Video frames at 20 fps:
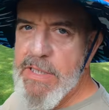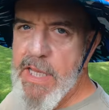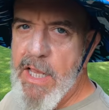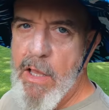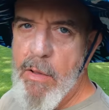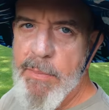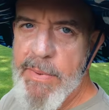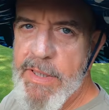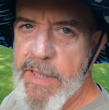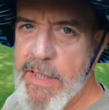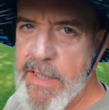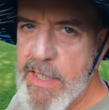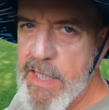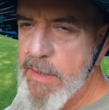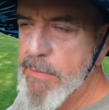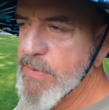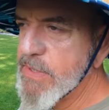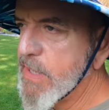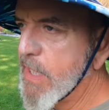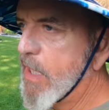scalping and
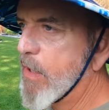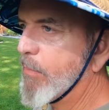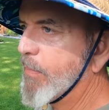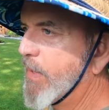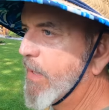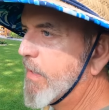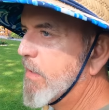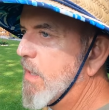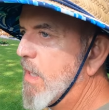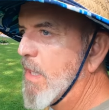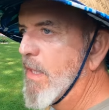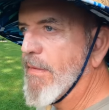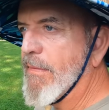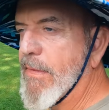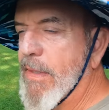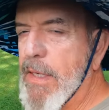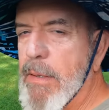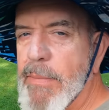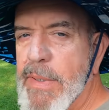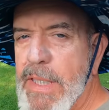keep scalping.
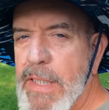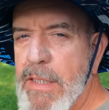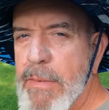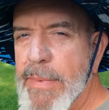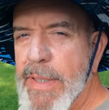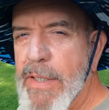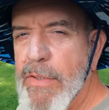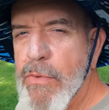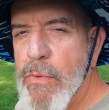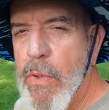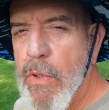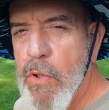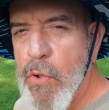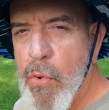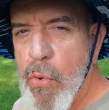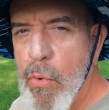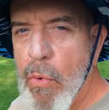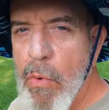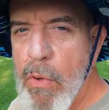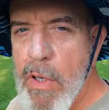Then I'm going to come in and do a
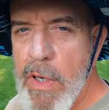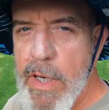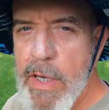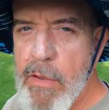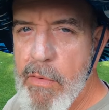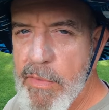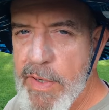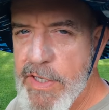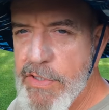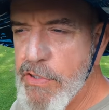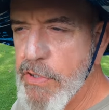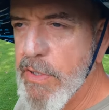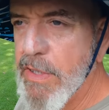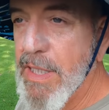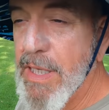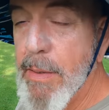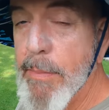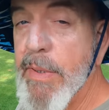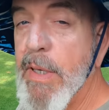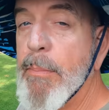core
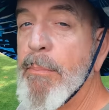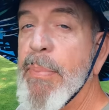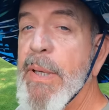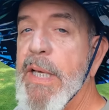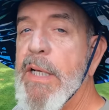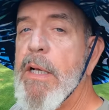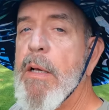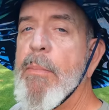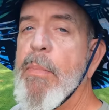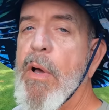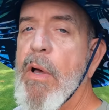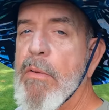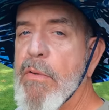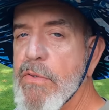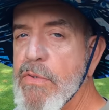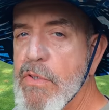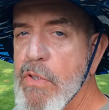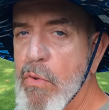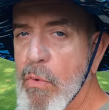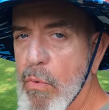aeration and I'm going to pick up all
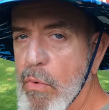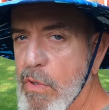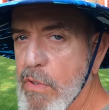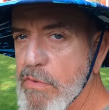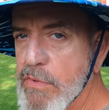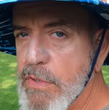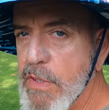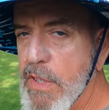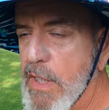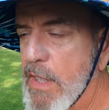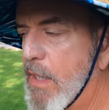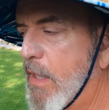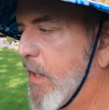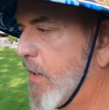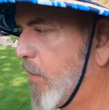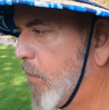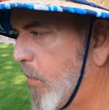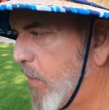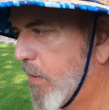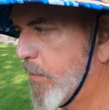those cores.
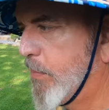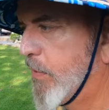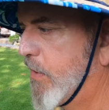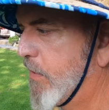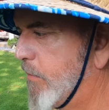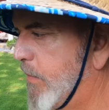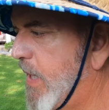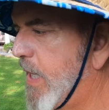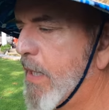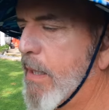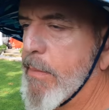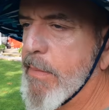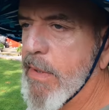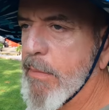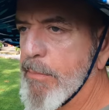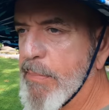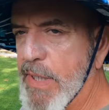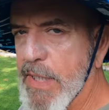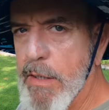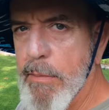I don't want to put them back. I'm
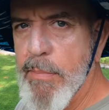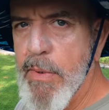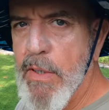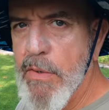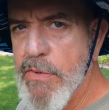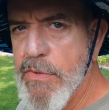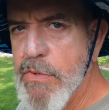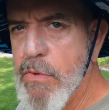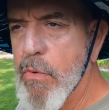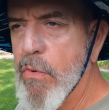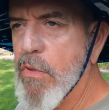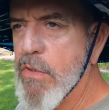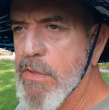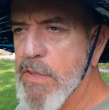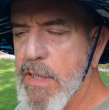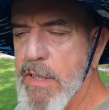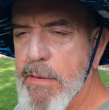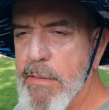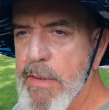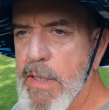going to pick up all those
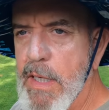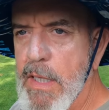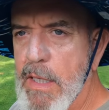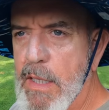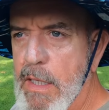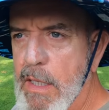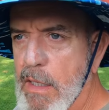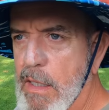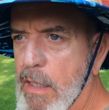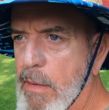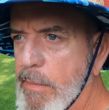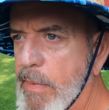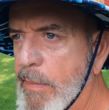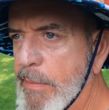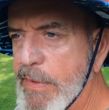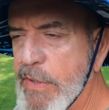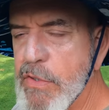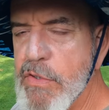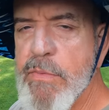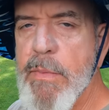cores. Uh, um,
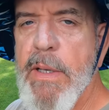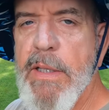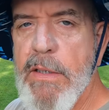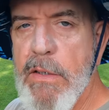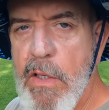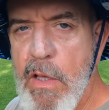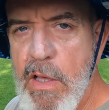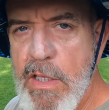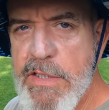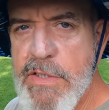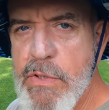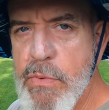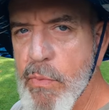I'm going to use my lawn